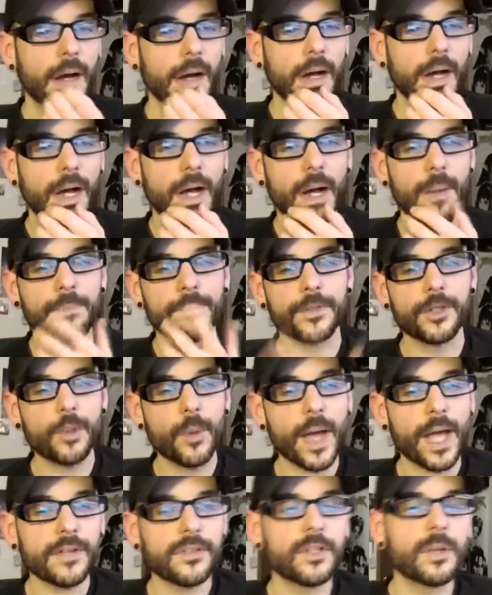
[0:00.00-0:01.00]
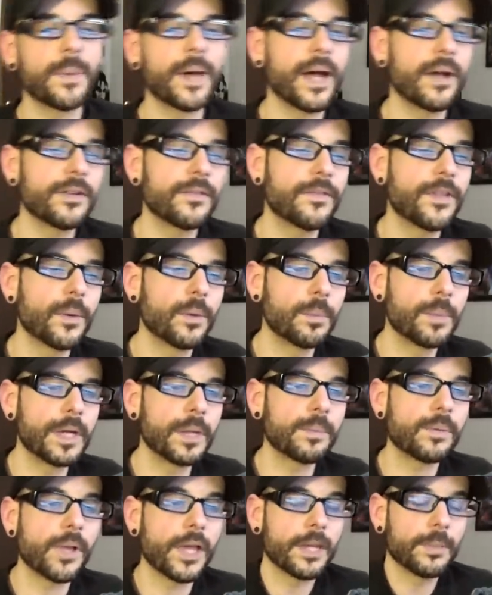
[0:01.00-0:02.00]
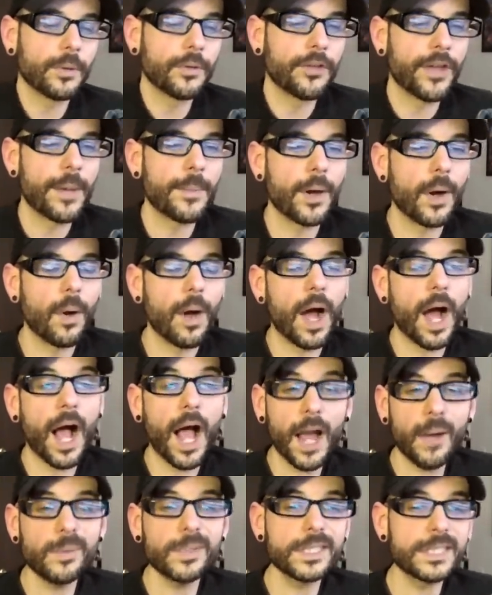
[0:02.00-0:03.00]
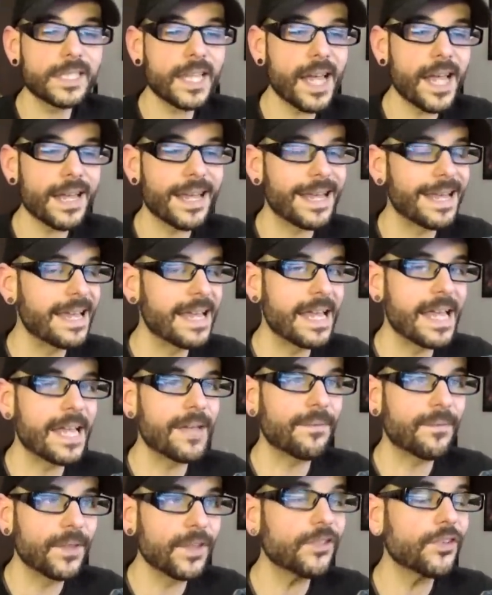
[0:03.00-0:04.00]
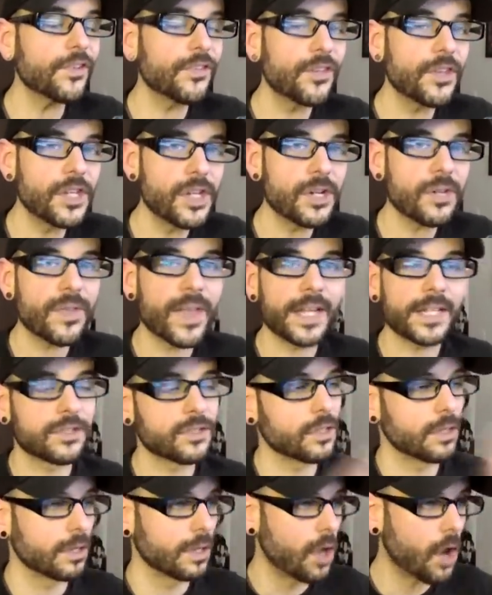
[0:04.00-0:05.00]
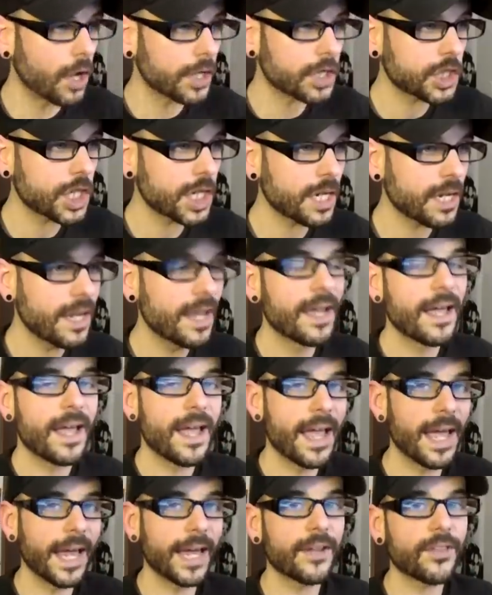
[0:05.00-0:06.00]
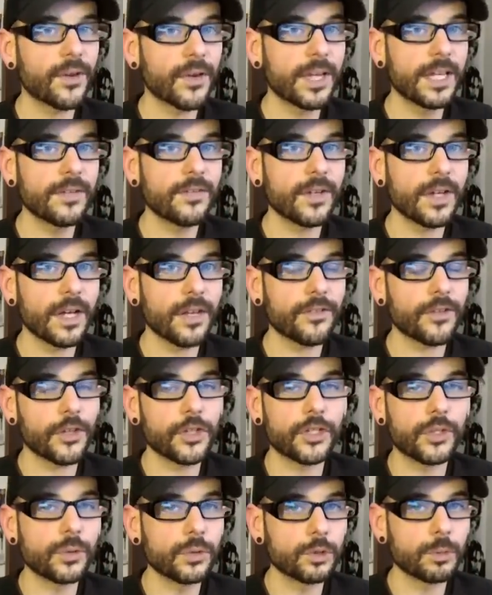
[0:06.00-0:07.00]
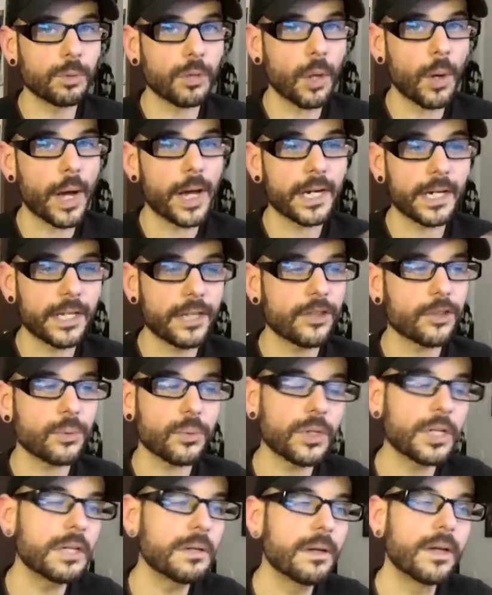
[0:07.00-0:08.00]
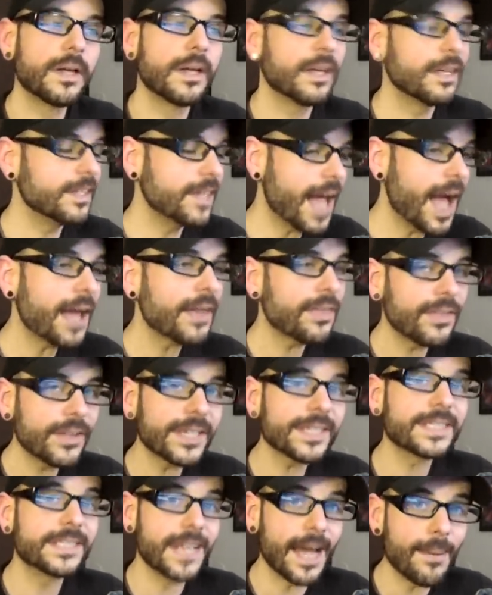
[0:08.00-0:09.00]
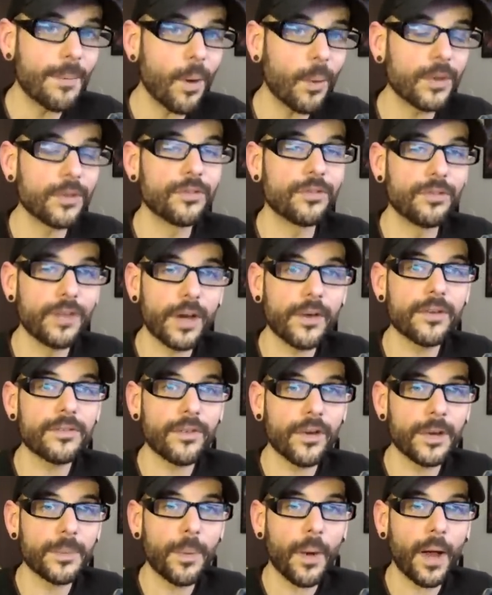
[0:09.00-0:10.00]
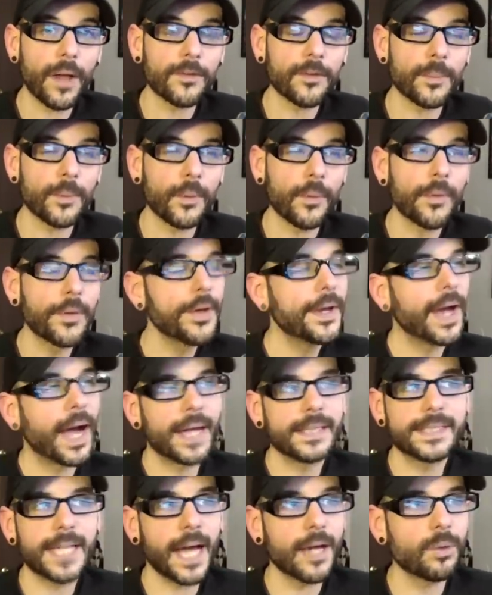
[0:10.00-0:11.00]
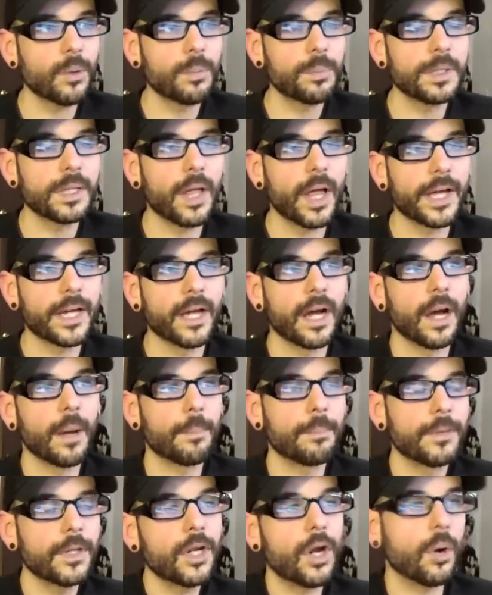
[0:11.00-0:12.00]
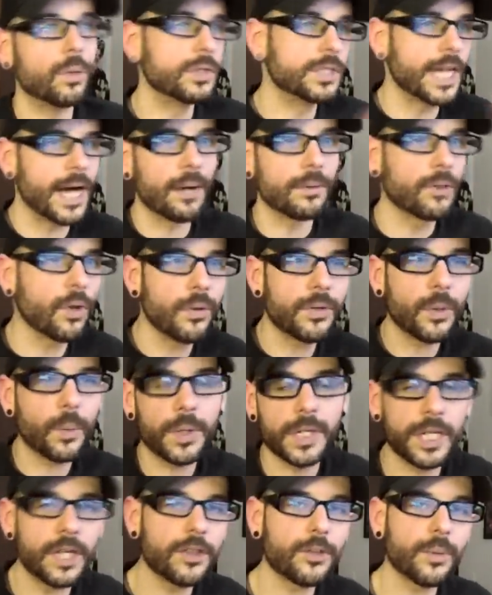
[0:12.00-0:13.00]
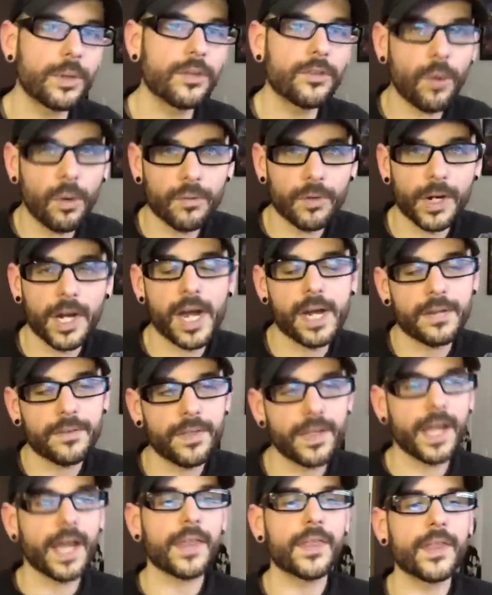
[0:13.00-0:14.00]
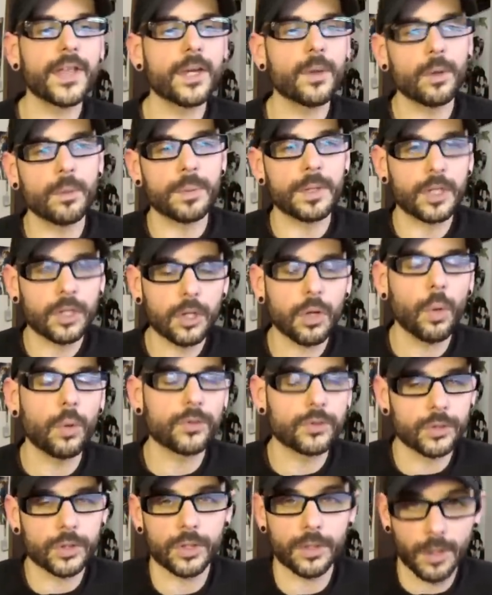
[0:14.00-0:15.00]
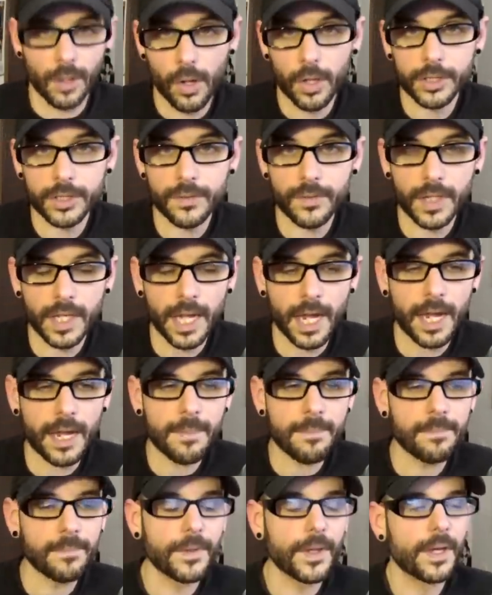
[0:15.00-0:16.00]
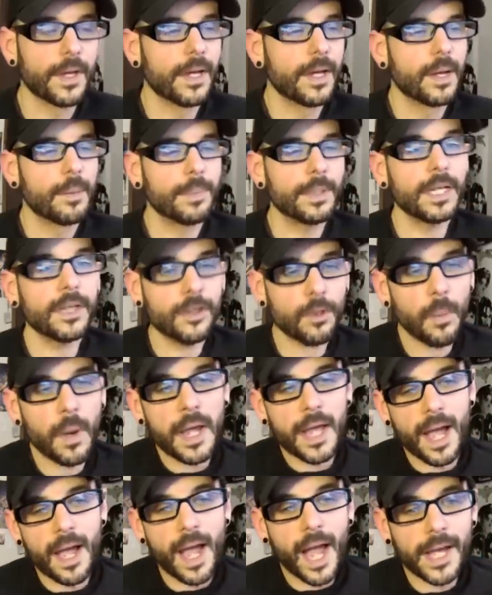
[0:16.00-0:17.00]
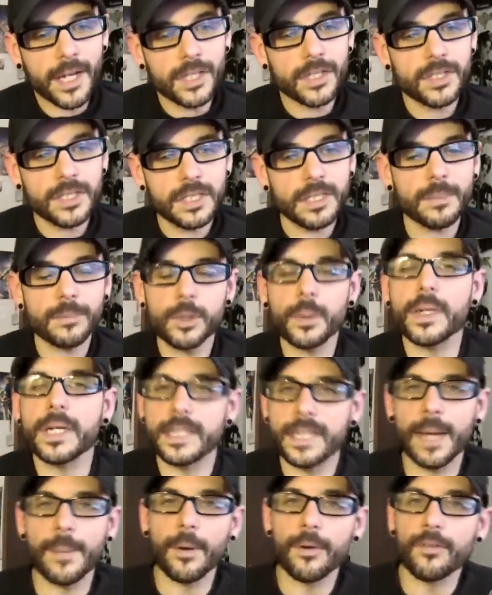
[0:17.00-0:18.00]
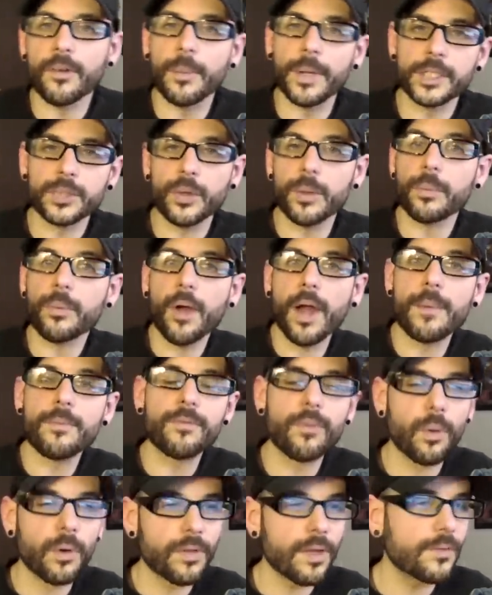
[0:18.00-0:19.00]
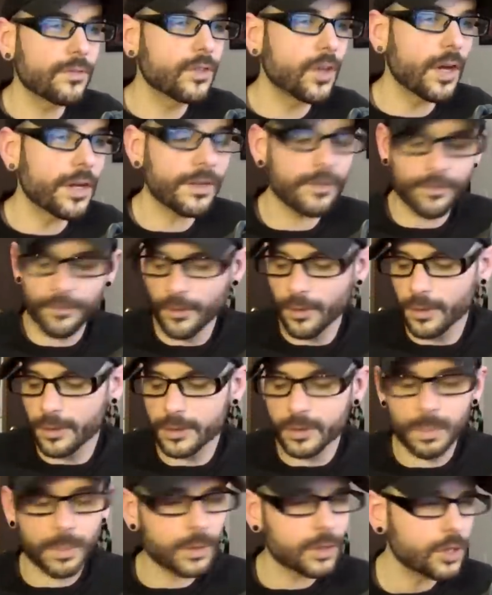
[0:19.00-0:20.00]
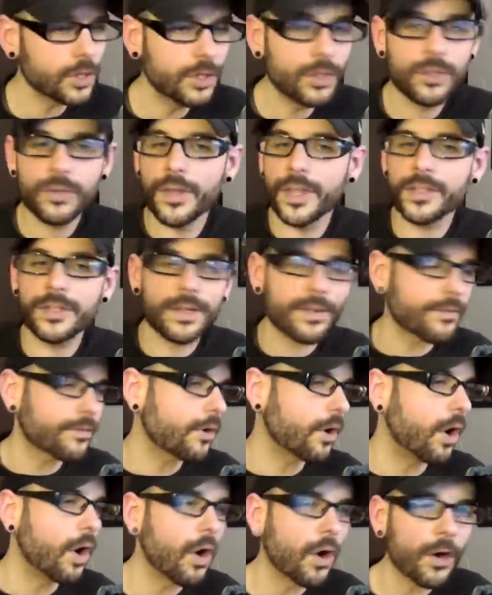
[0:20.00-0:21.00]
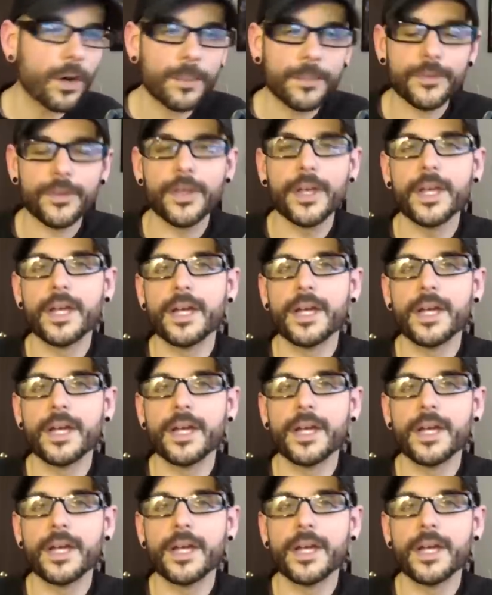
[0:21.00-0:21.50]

Um, you ask about if there would be a playable demo. I would say if this is the year that it's launching and they're giving us a huge blowout at E3, yeah, I think a demo is very, very possible. I doubt it would be like a, you know, download it when E3 is over kind of thing. I think it would be closer to the launch of the game. But either way, I, I could see them doing a demo for Metroid Prime 4. They've done it for Splatoon, they did it for ARMS.